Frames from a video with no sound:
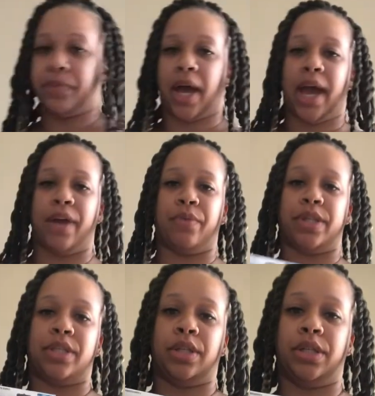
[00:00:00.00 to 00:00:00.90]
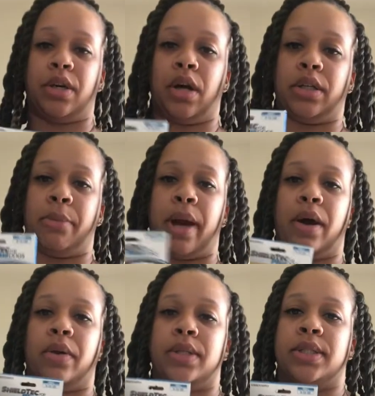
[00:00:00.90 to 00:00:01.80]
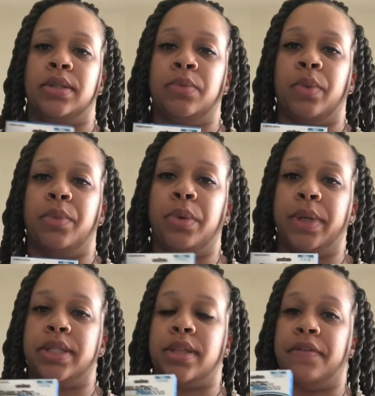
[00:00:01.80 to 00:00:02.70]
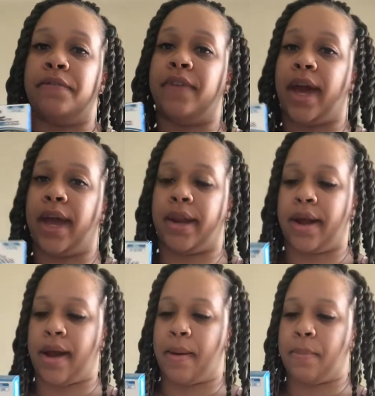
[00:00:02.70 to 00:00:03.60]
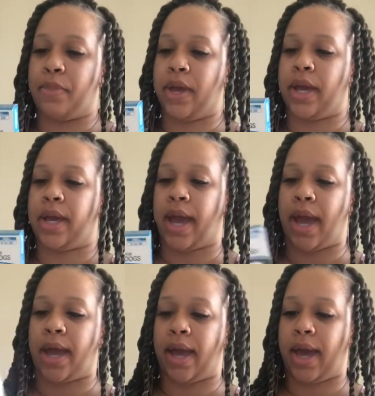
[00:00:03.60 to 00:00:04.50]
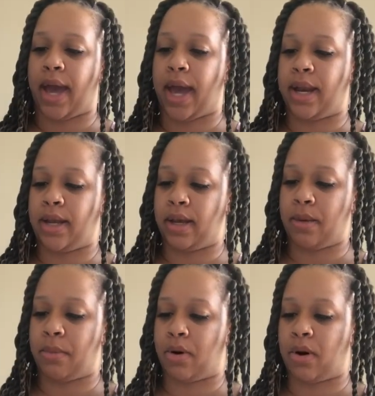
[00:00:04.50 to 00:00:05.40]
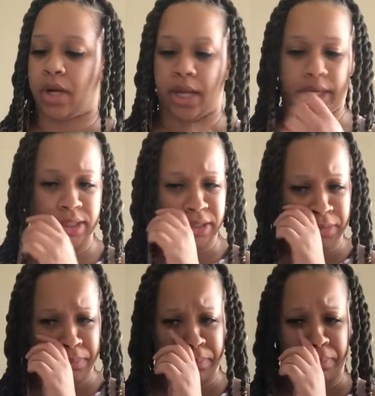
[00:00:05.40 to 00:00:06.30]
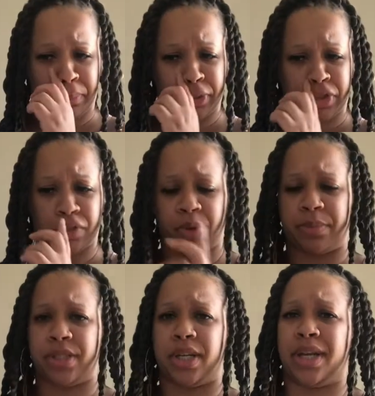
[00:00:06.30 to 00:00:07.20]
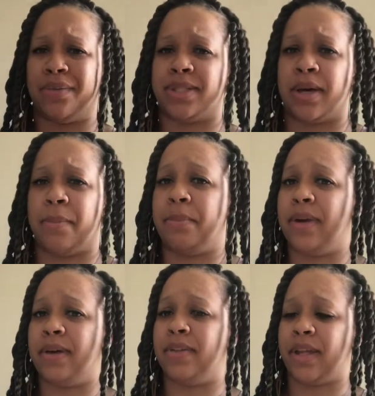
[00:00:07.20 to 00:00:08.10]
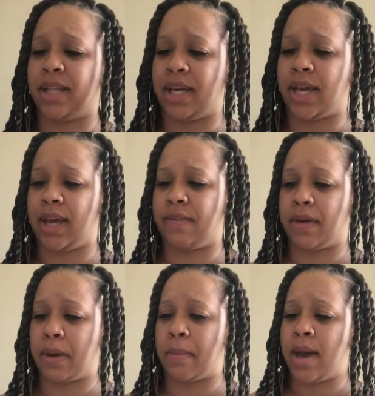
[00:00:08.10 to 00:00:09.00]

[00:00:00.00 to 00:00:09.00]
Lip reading: I had recently talked about when we went to the vet, they had him on a prescription. It was a pill that they gave him